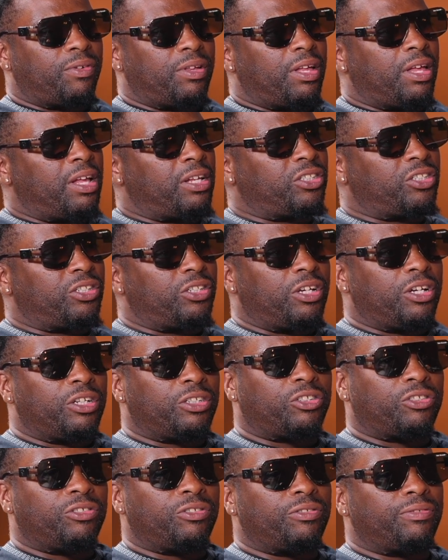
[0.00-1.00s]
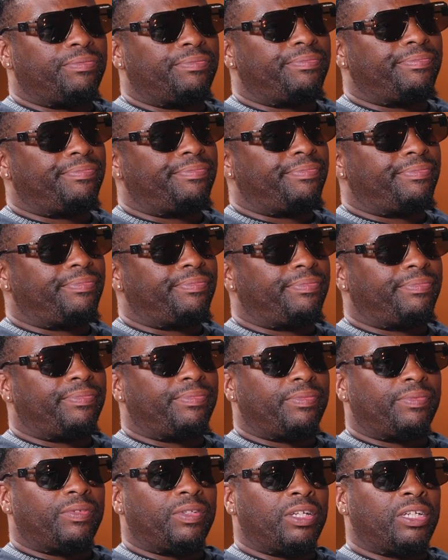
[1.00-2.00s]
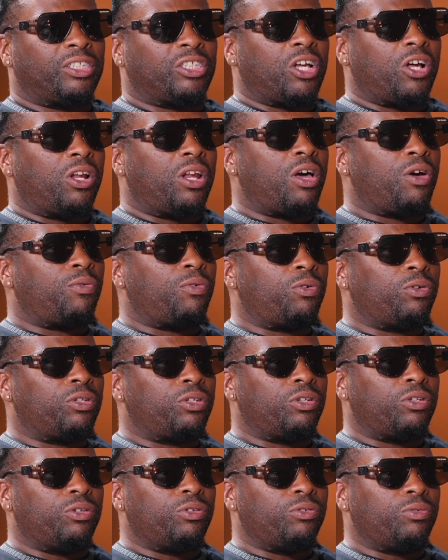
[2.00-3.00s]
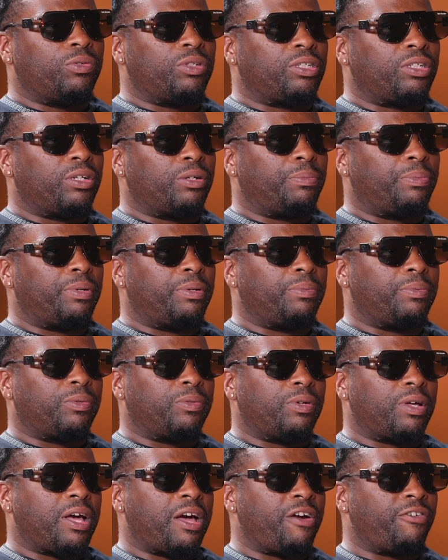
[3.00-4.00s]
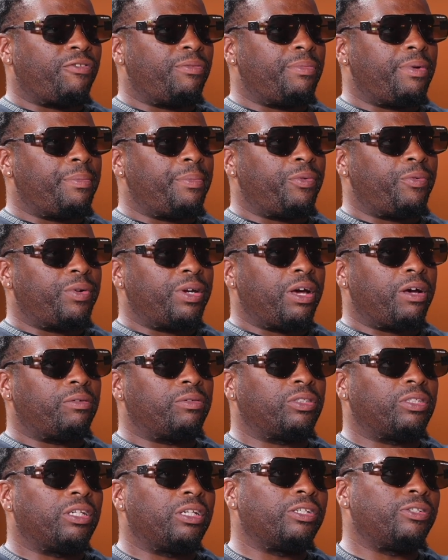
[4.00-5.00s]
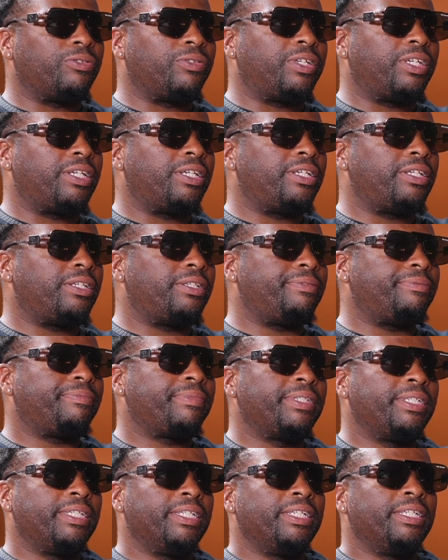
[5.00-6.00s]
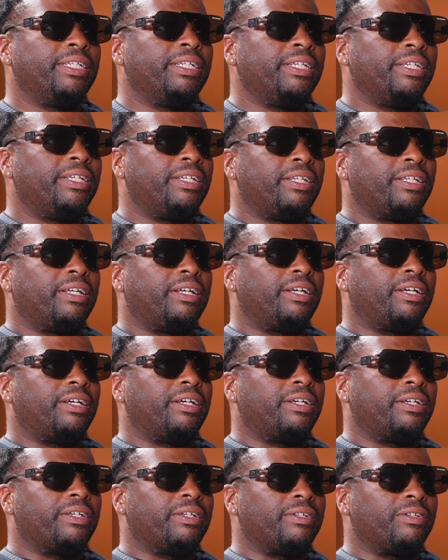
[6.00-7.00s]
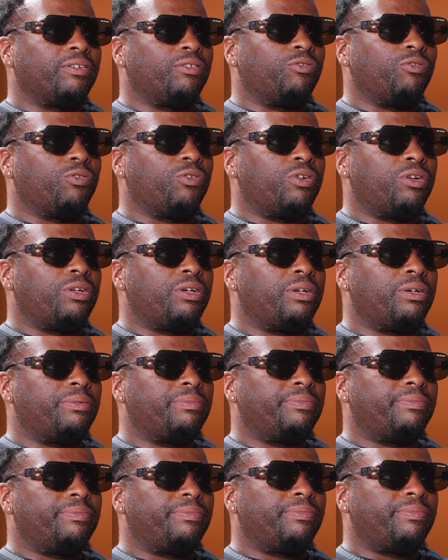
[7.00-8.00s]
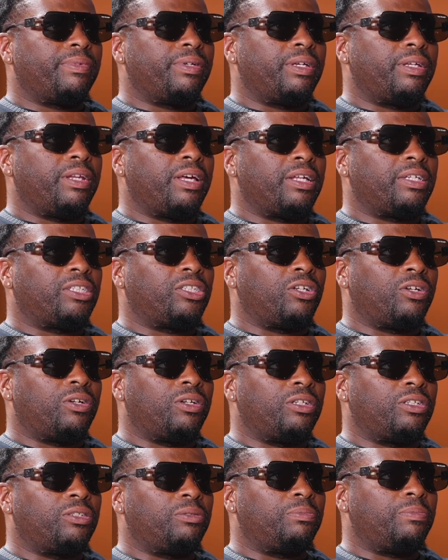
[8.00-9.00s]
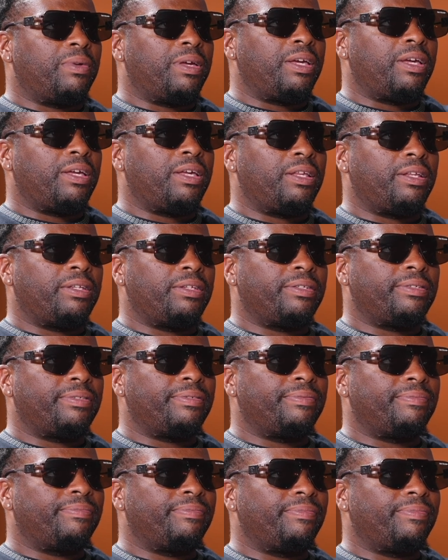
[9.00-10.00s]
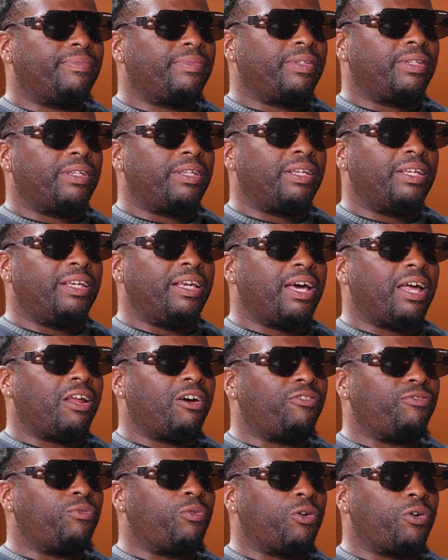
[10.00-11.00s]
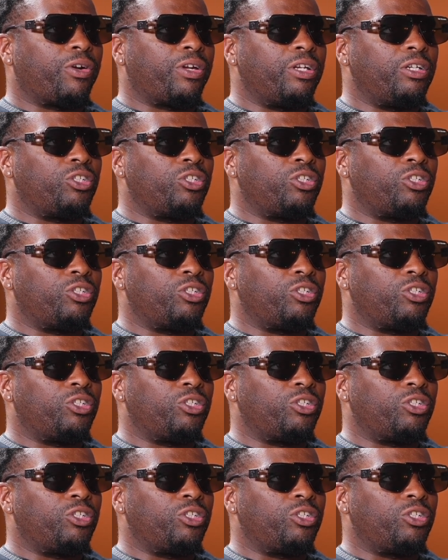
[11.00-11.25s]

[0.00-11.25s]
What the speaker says: As a youngster, that's all I wanted to do was help people. I remember when I was a little kid, growing up, and I saw this man. He got off work.